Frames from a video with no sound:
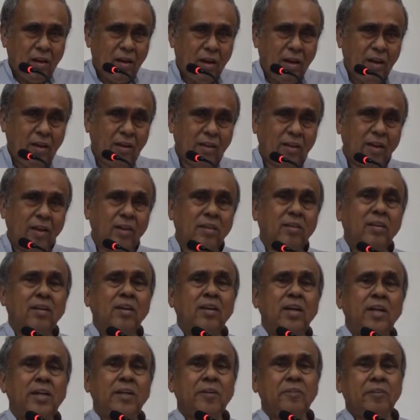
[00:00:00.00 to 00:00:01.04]
In
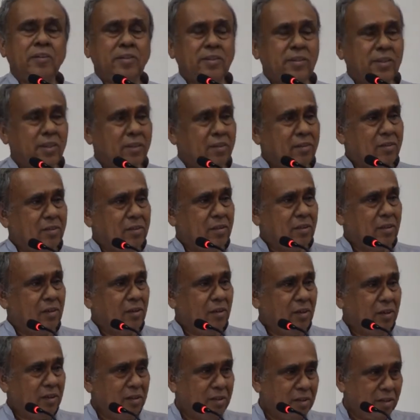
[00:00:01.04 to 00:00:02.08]
general relativistic
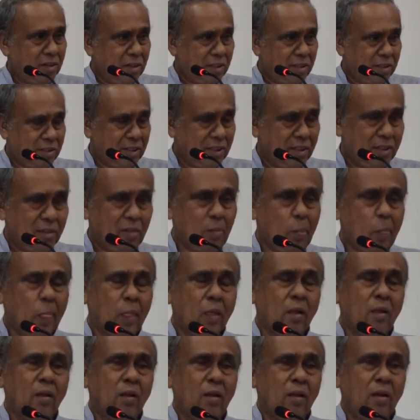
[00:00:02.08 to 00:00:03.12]
ontology,
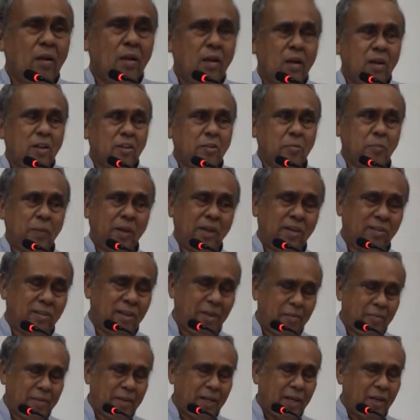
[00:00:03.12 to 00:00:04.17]
space
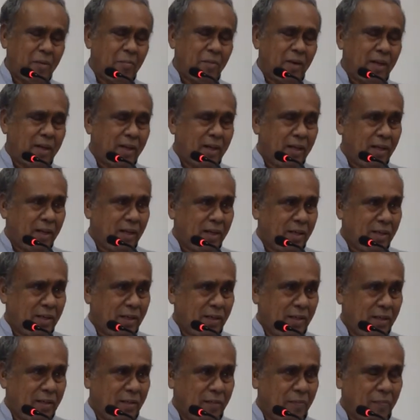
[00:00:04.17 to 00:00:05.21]
and time are connected,